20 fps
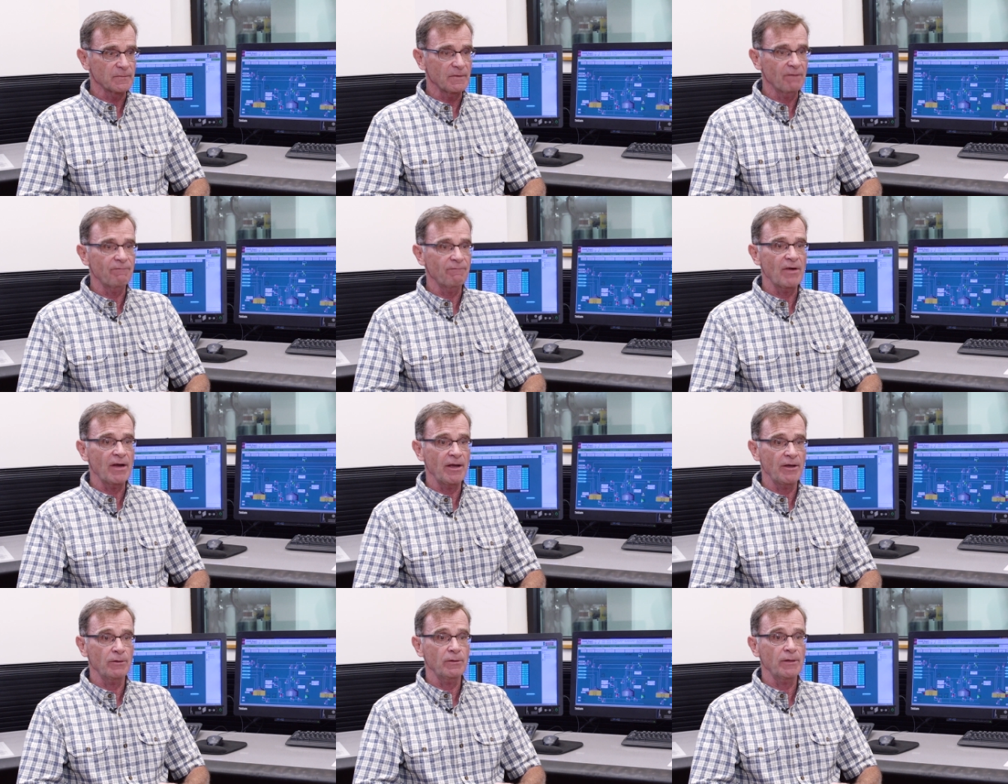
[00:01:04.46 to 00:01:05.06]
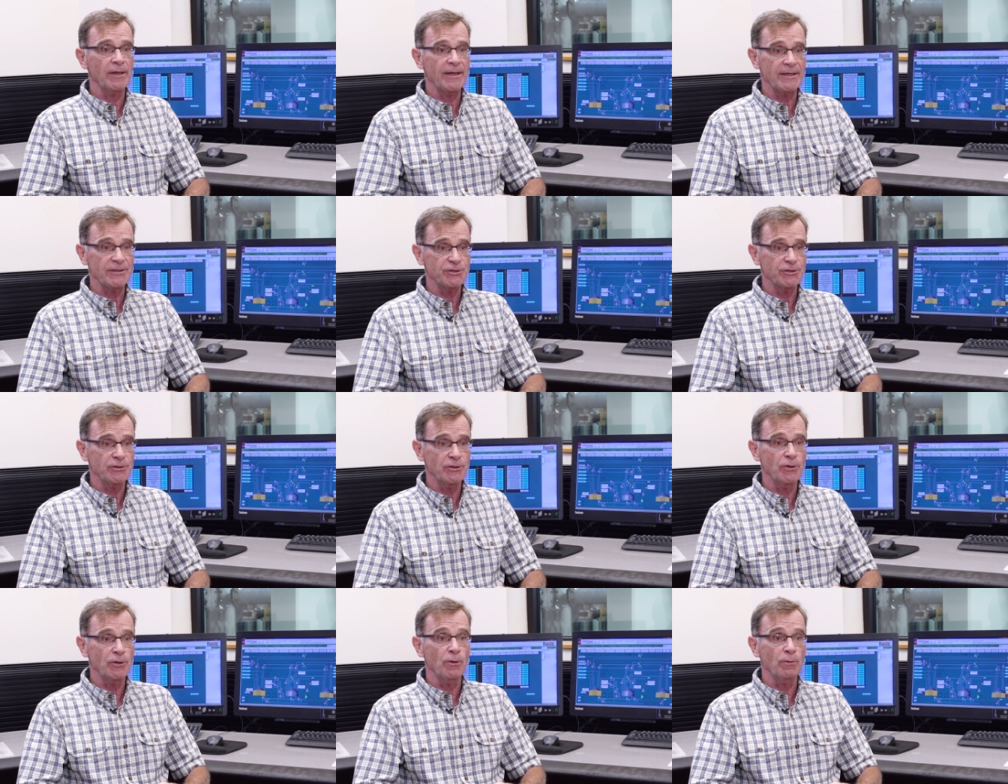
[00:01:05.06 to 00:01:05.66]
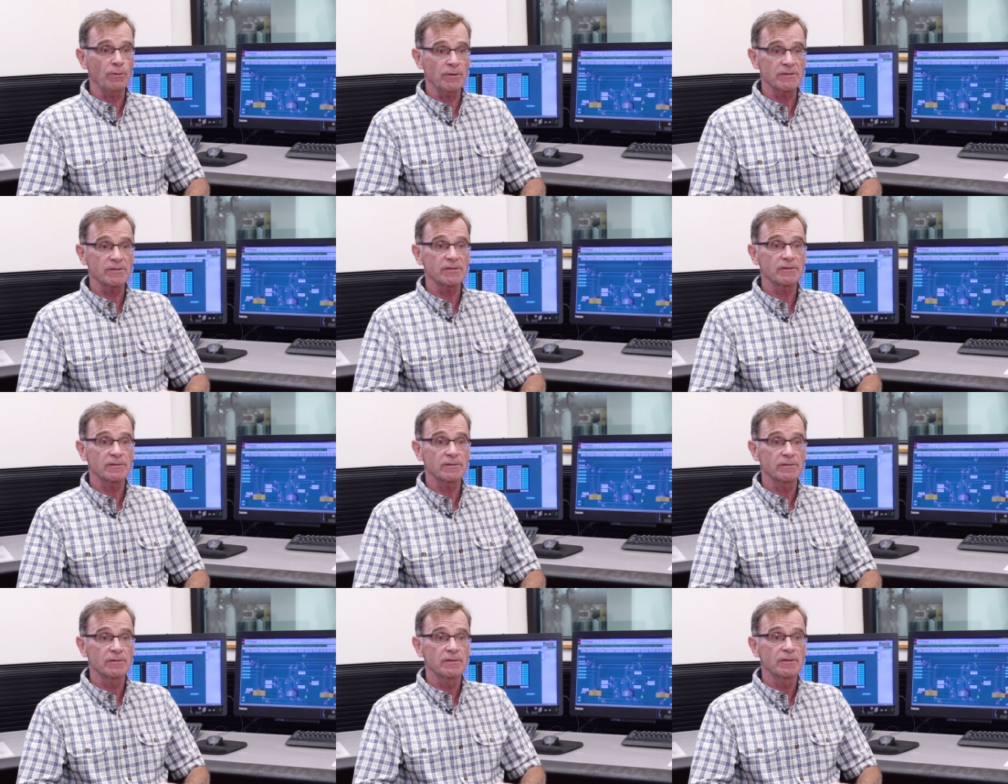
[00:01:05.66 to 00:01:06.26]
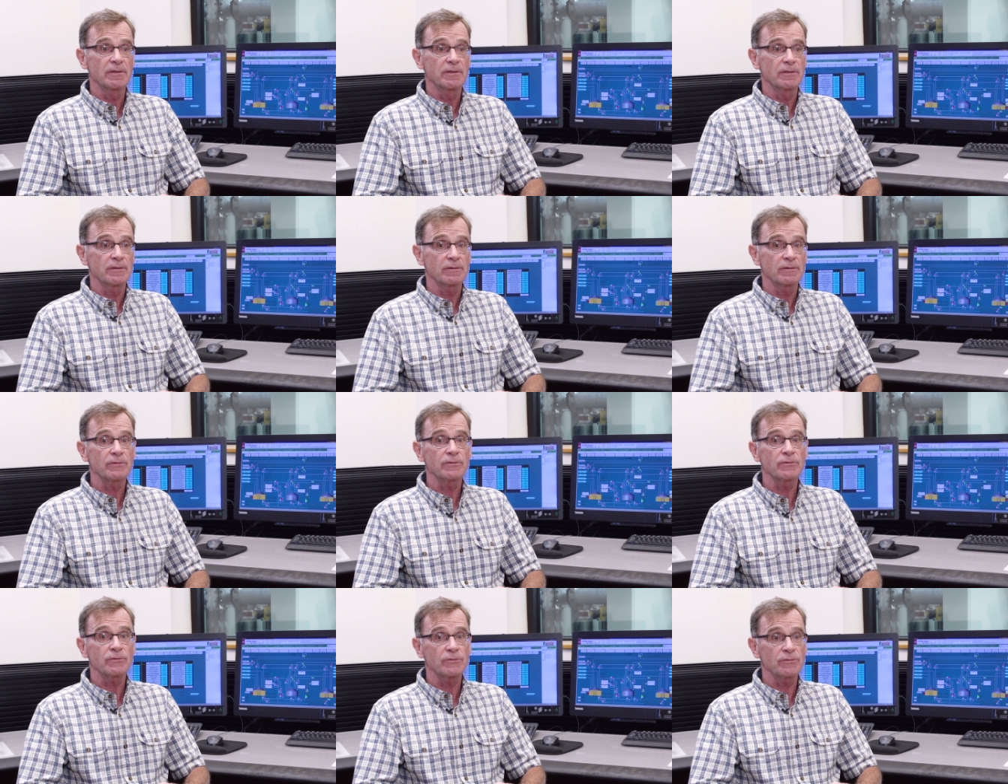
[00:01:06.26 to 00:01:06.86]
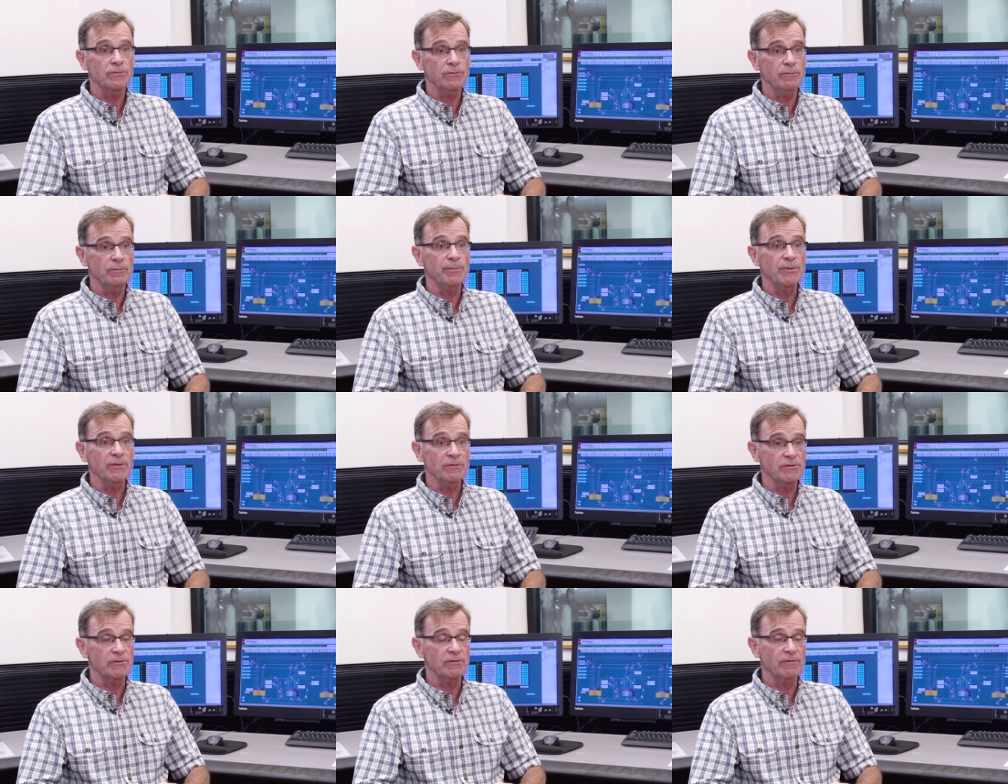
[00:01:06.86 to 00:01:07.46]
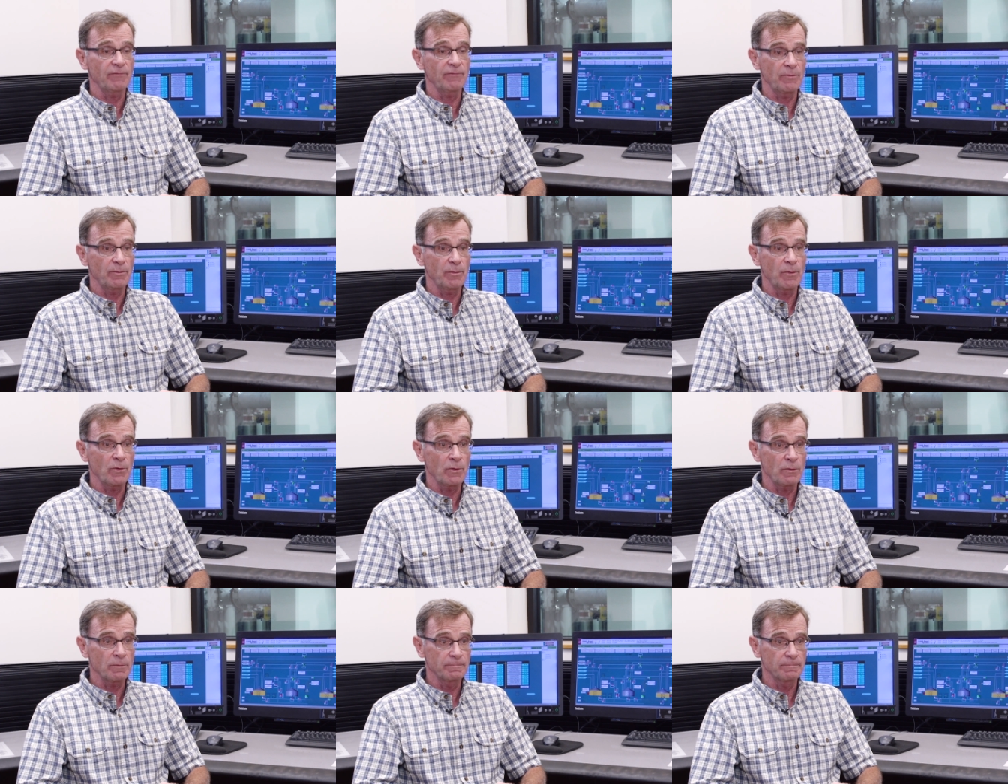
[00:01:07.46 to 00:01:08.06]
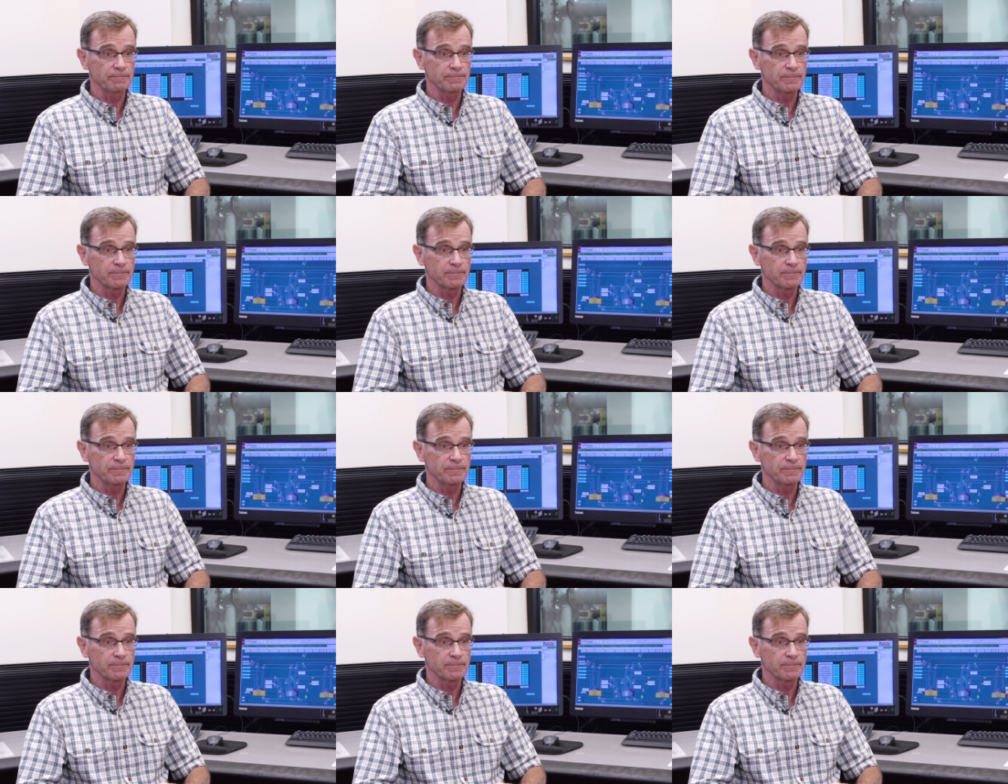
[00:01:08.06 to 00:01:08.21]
violation notice to Butte Silver Bow.